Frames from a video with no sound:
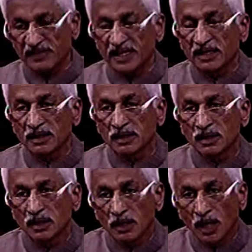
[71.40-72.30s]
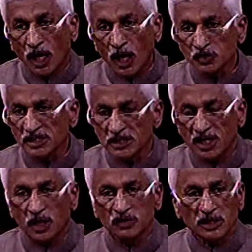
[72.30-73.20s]
why. How
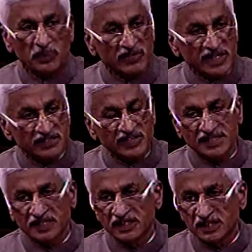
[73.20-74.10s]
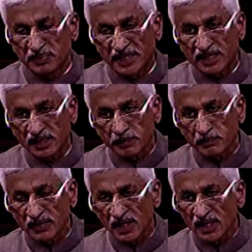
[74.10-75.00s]
the power is vested with the speaker.
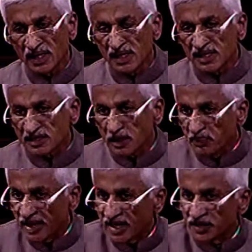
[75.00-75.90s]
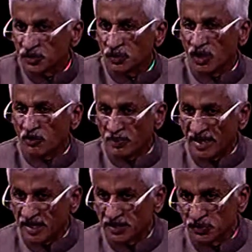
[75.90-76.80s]
Subpara 2 of
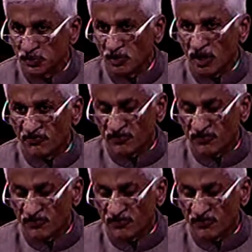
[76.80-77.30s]
para 2 of